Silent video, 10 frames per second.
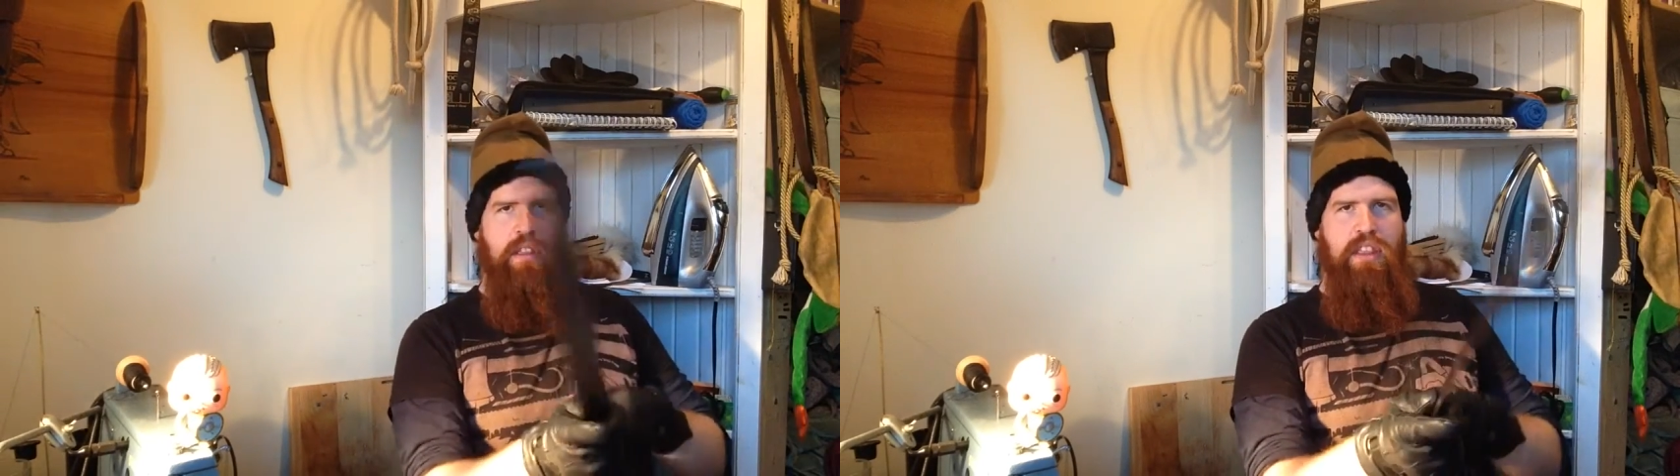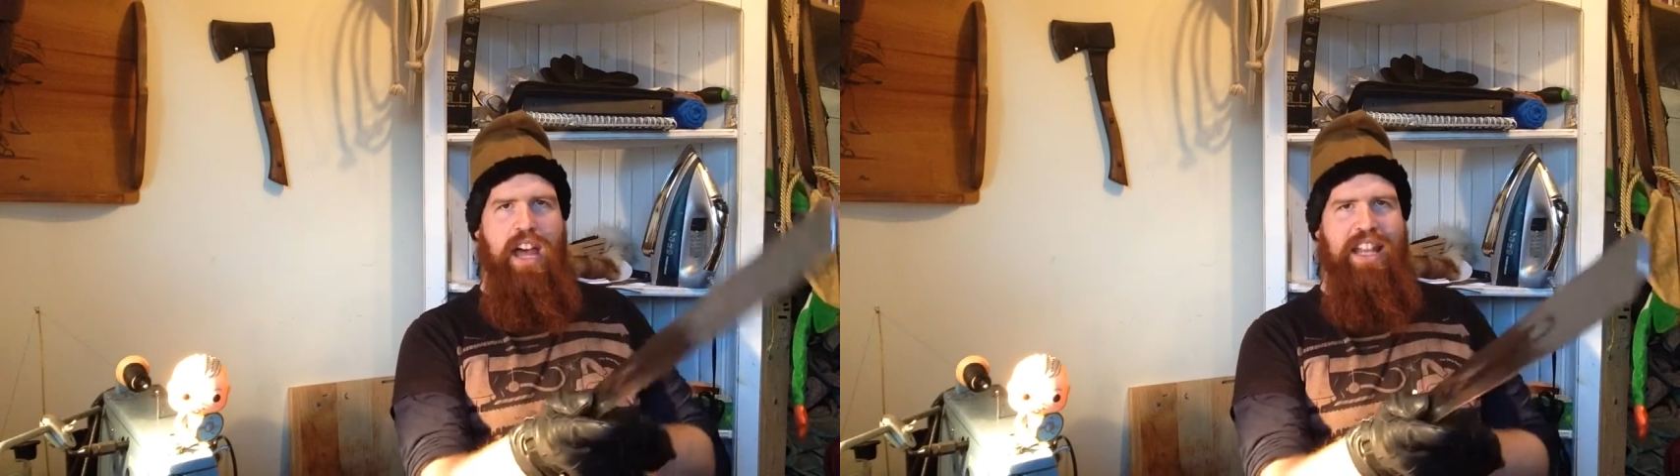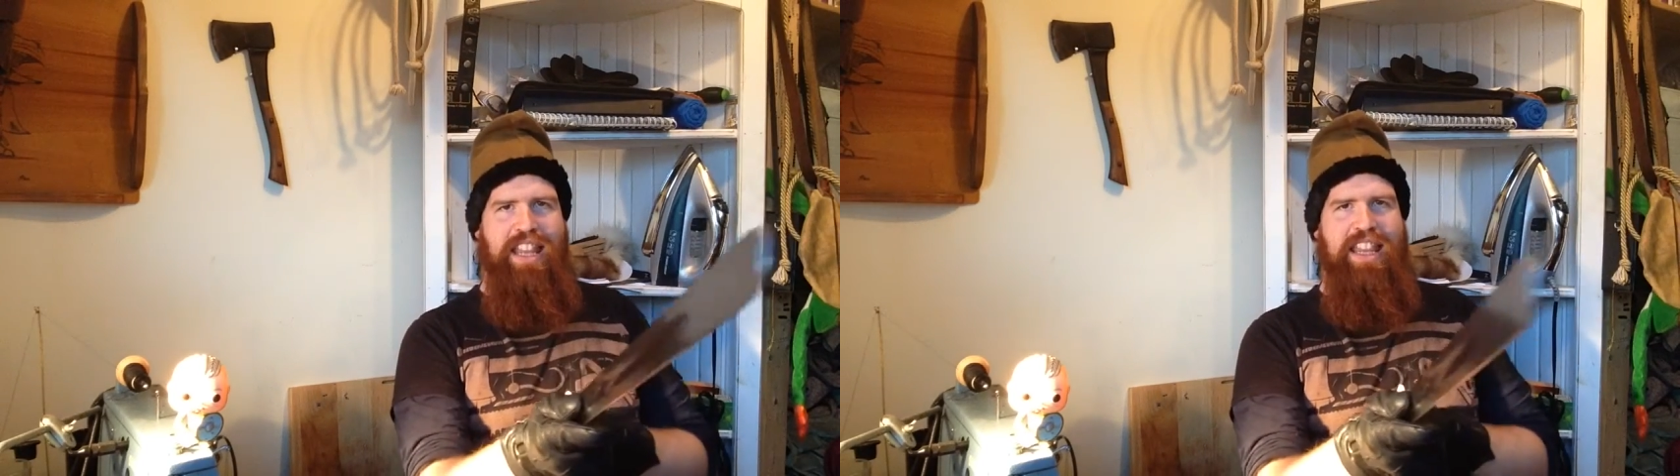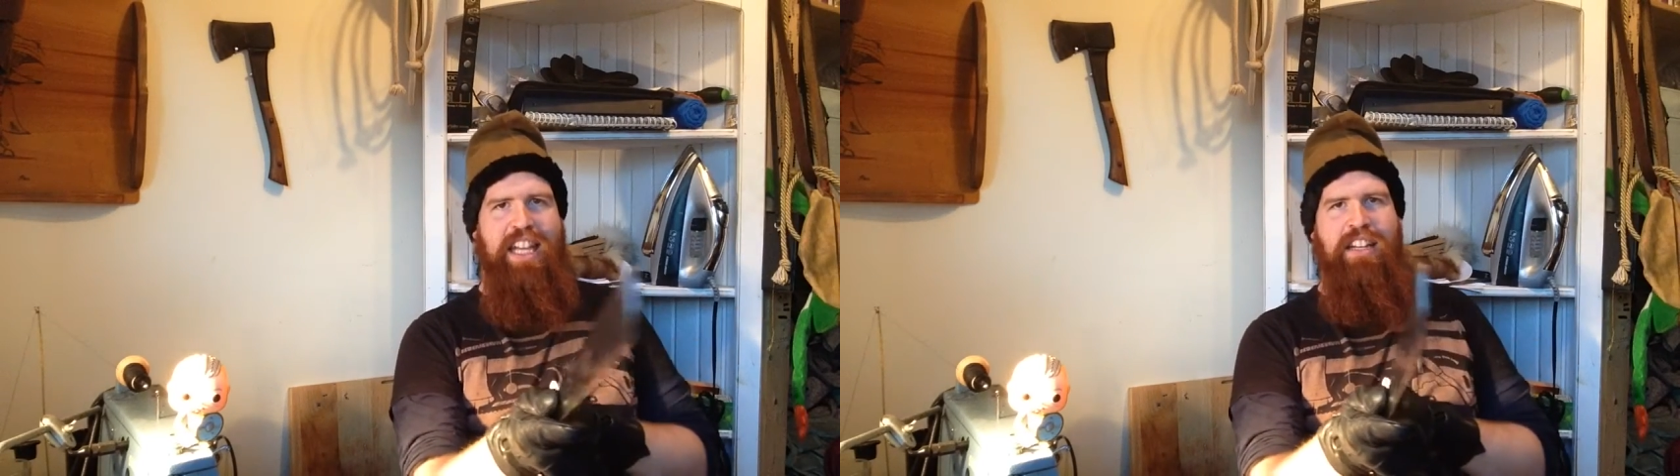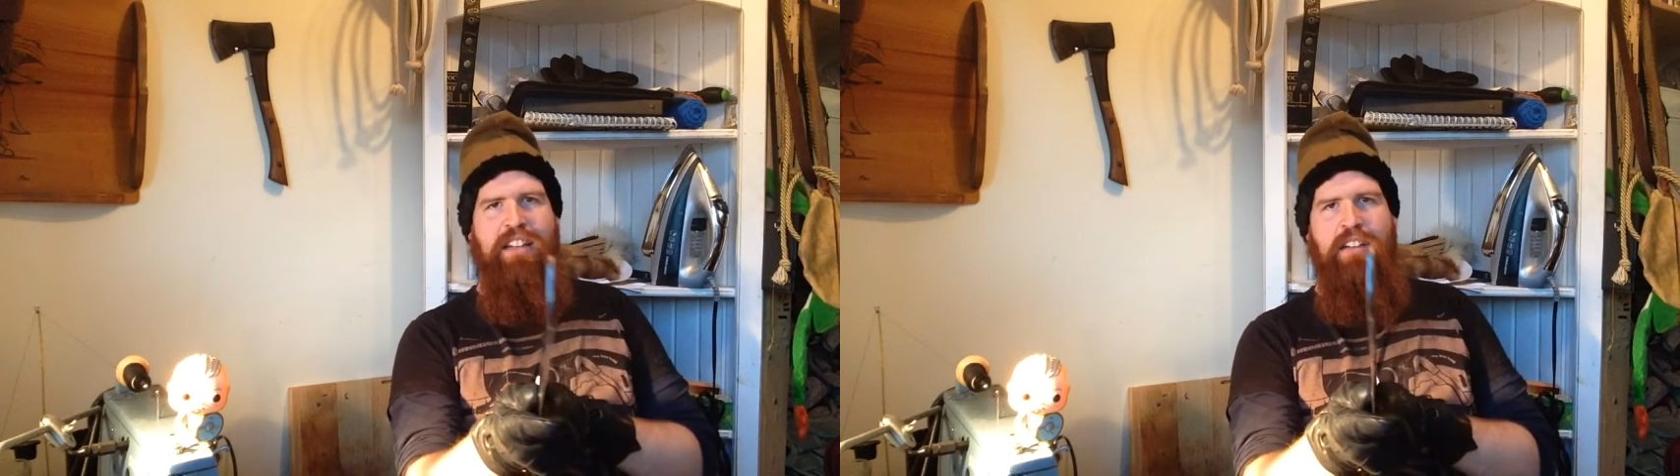that
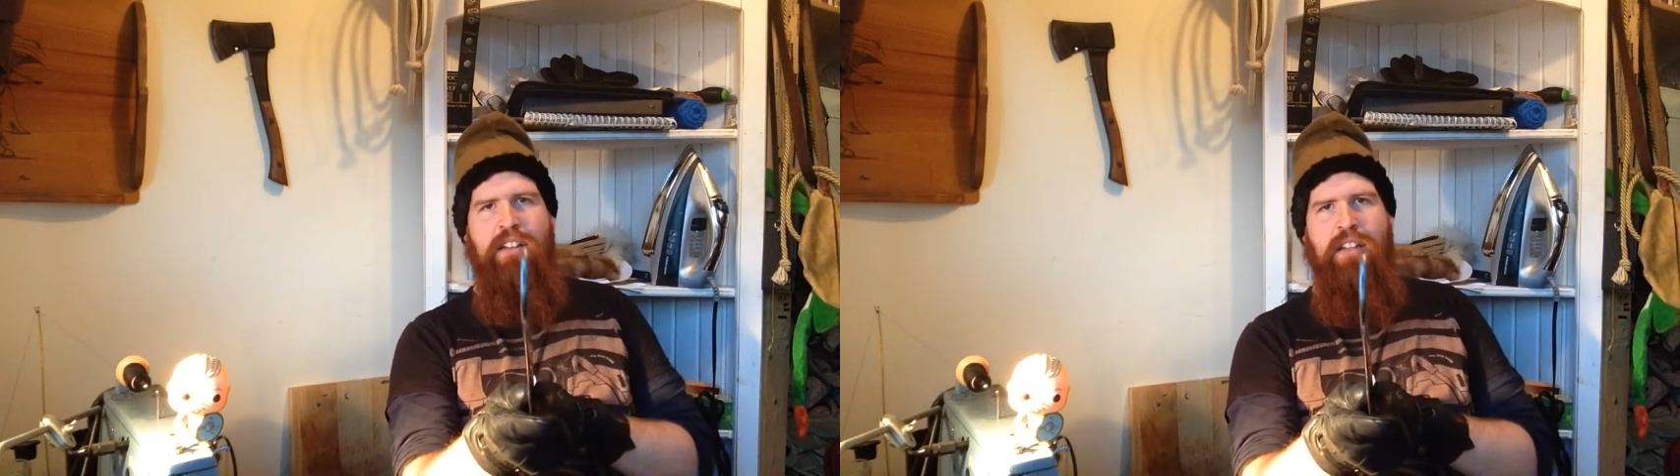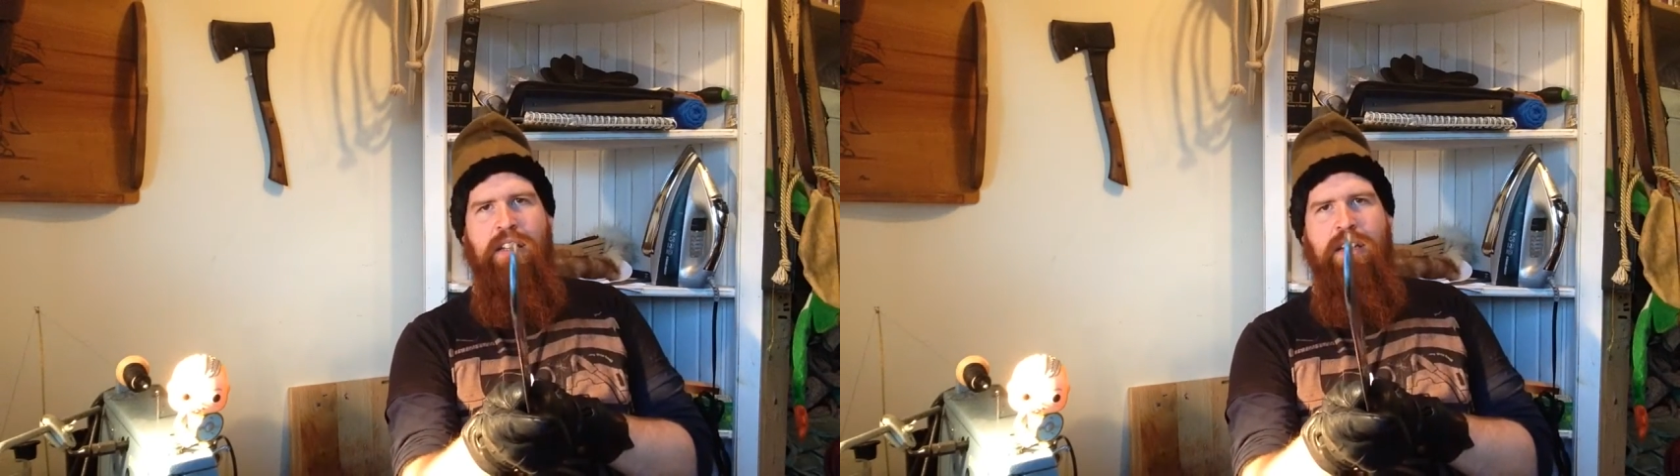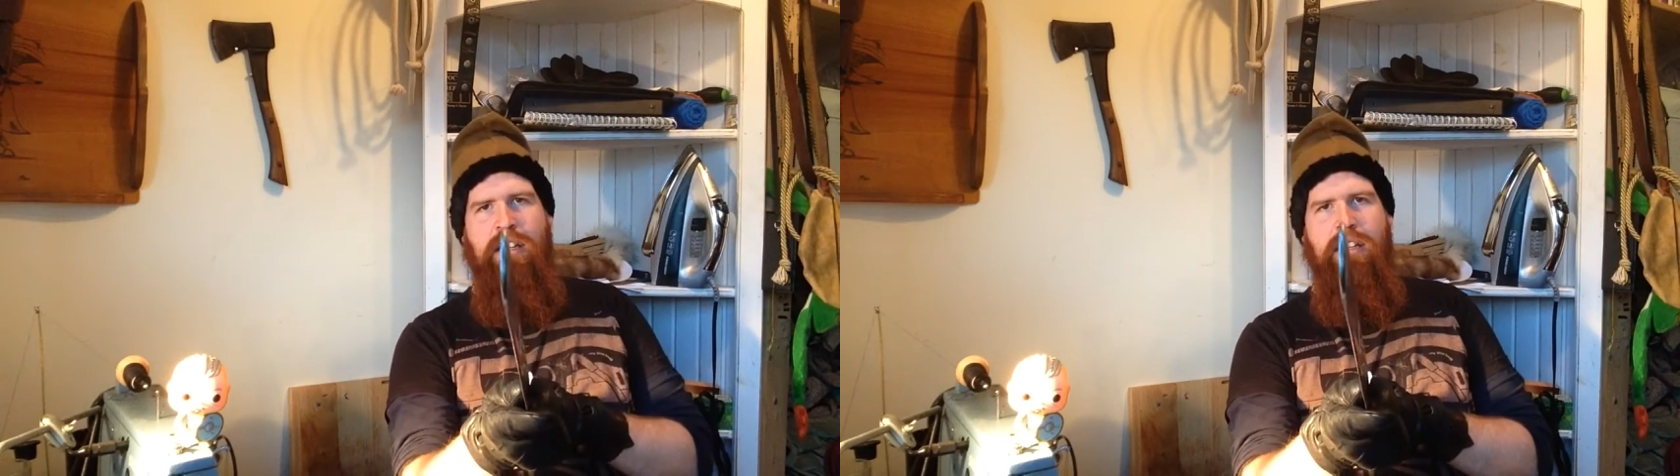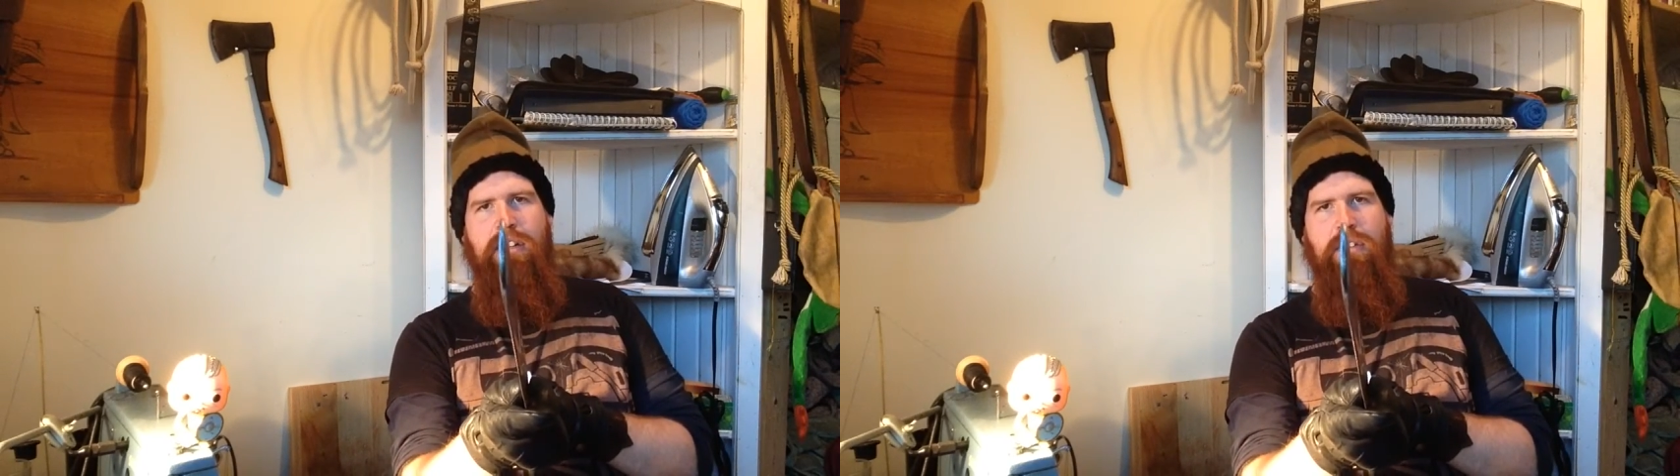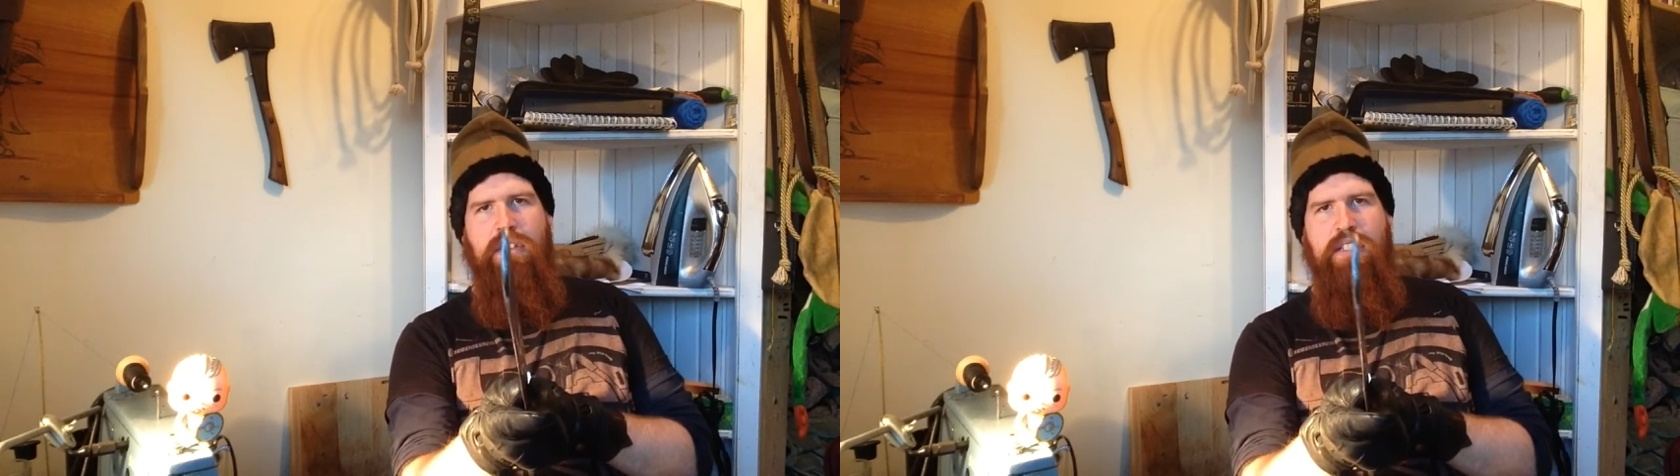thin
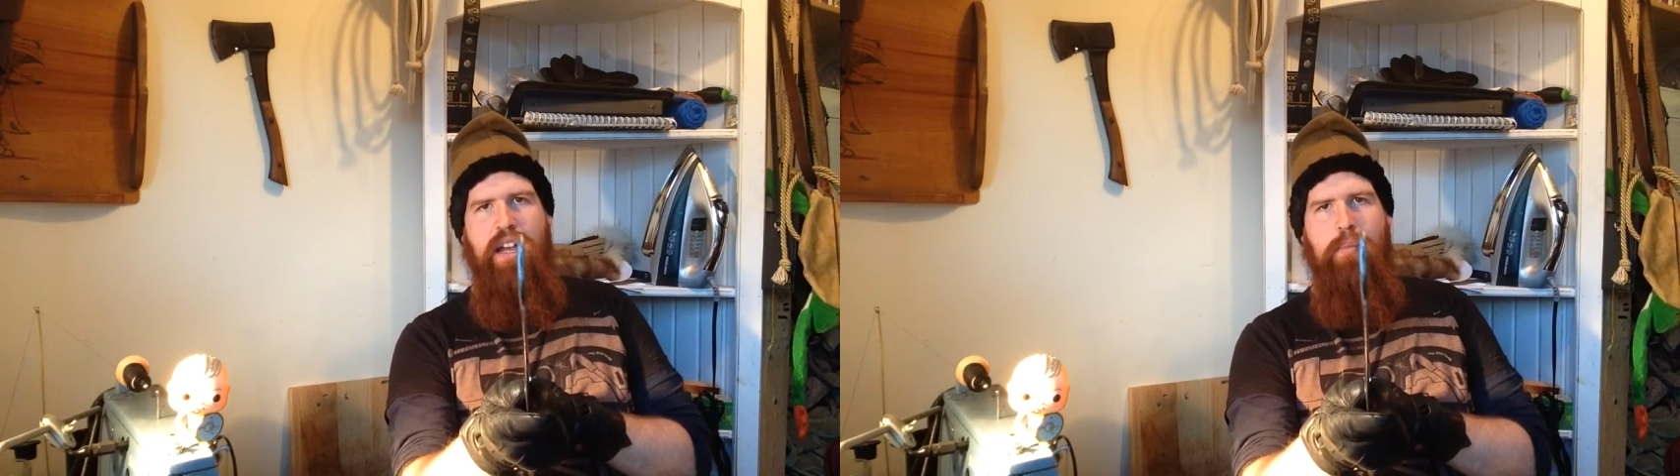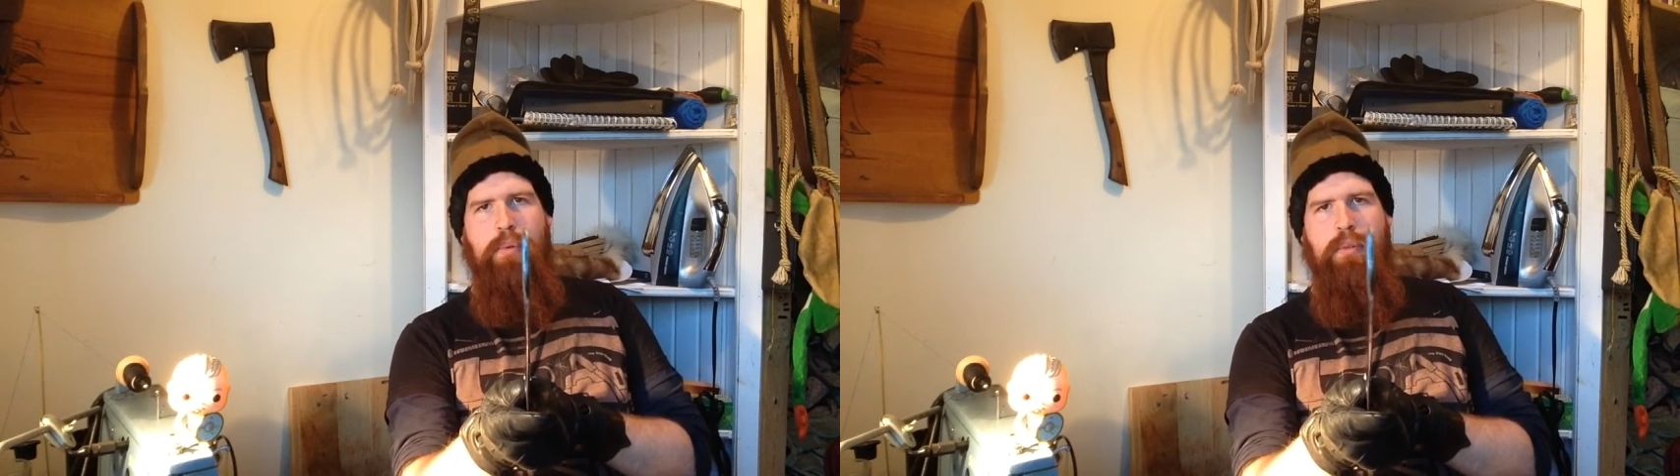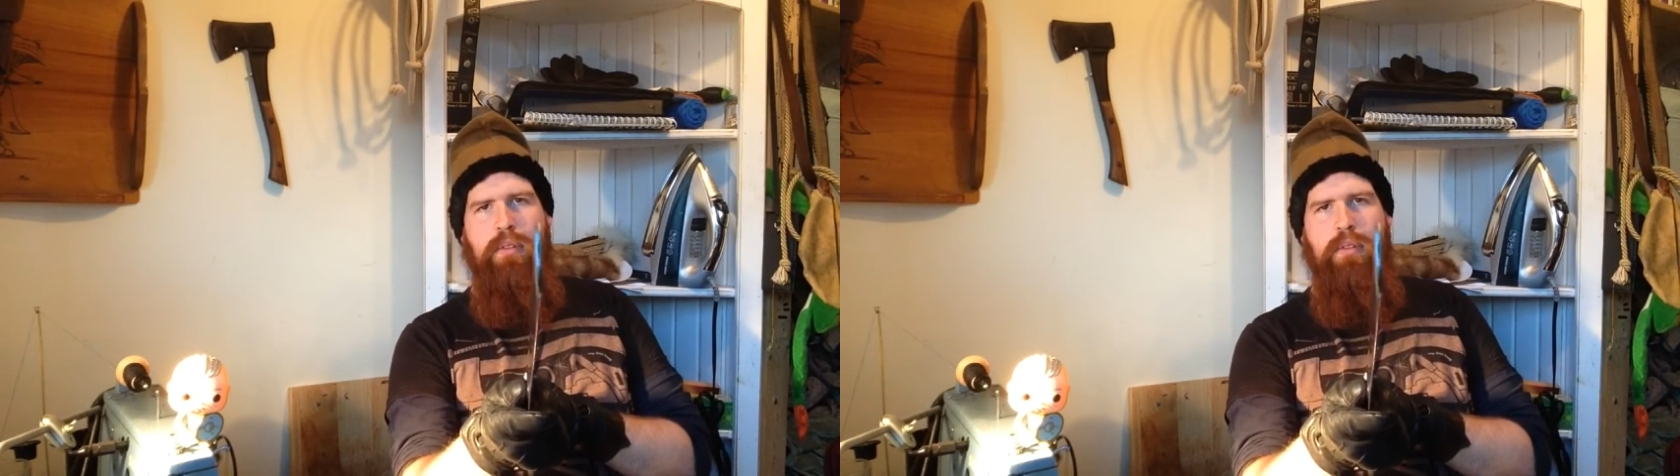near the tip,